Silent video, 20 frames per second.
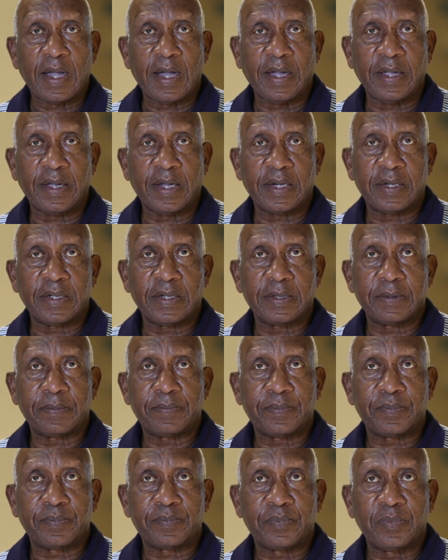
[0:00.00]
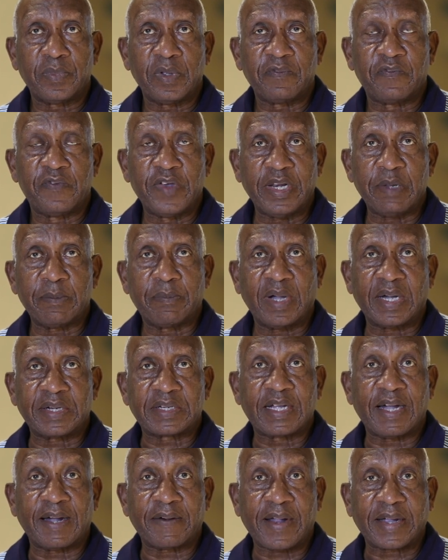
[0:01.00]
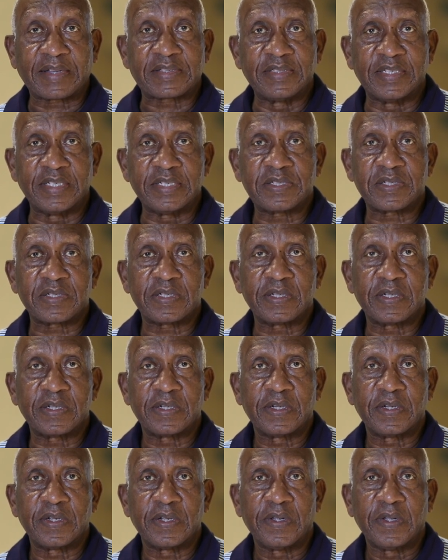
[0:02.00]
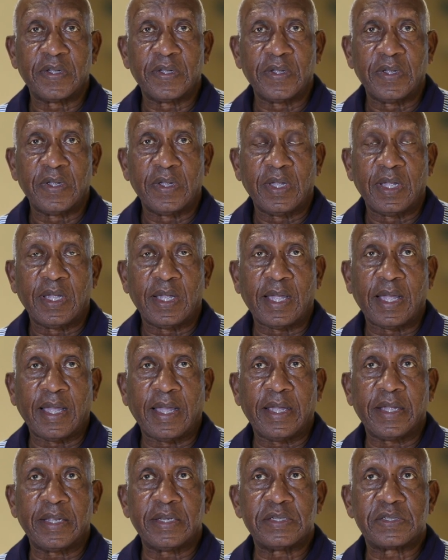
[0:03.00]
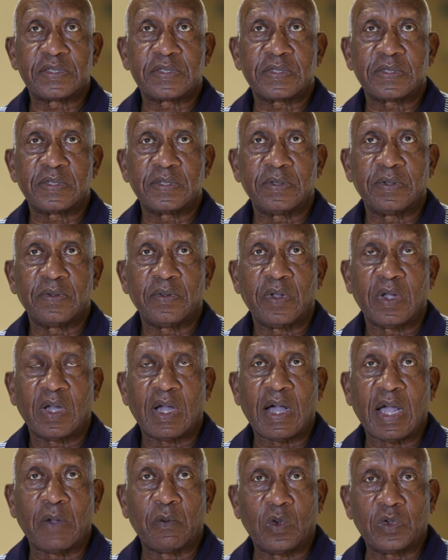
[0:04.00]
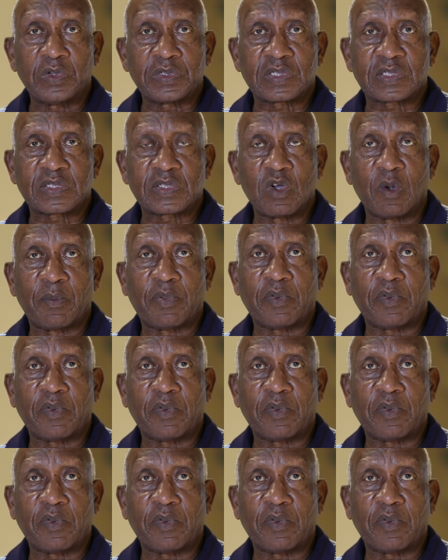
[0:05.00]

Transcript: I had a very bad car accident and I was